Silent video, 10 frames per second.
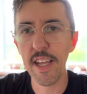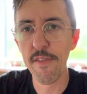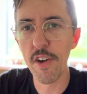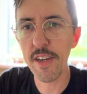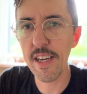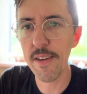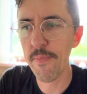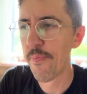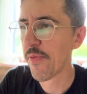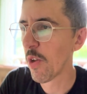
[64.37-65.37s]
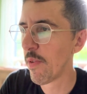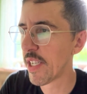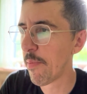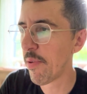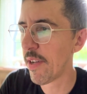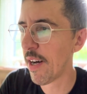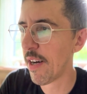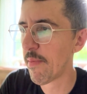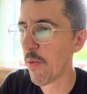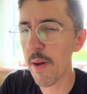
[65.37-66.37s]
ConvertKit, which I put
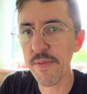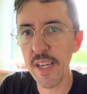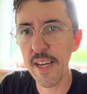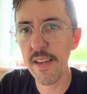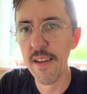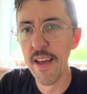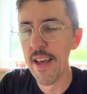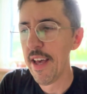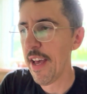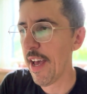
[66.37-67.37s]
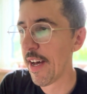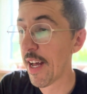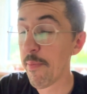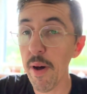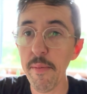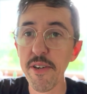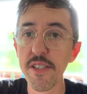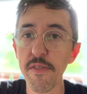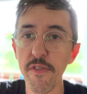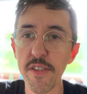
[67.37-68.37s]
on my website. And I
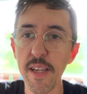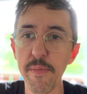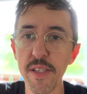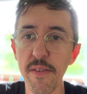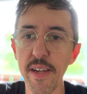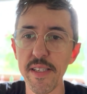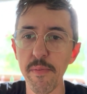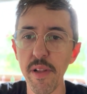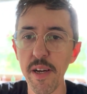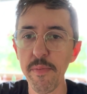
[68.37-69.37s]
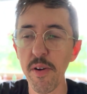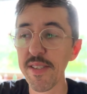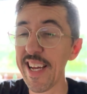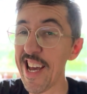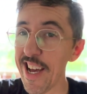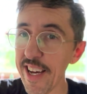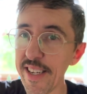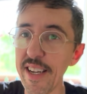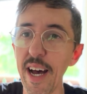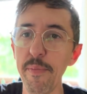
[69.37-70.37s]
published the first episode as a blog post,
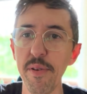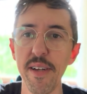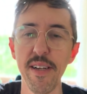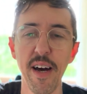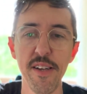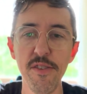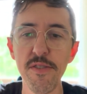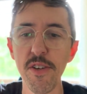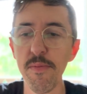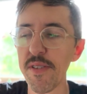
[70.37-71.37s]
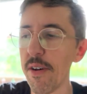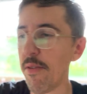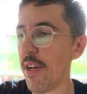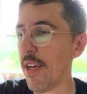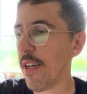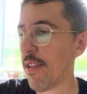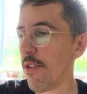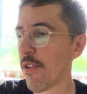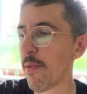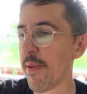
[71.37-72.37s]
and I put it on YouTube. So
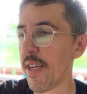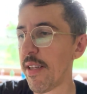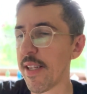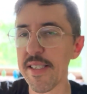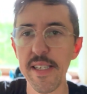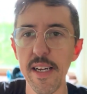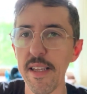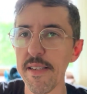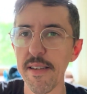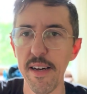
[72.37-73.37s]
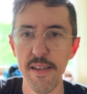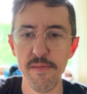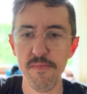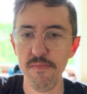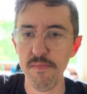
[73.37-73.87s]
you could be listening to this on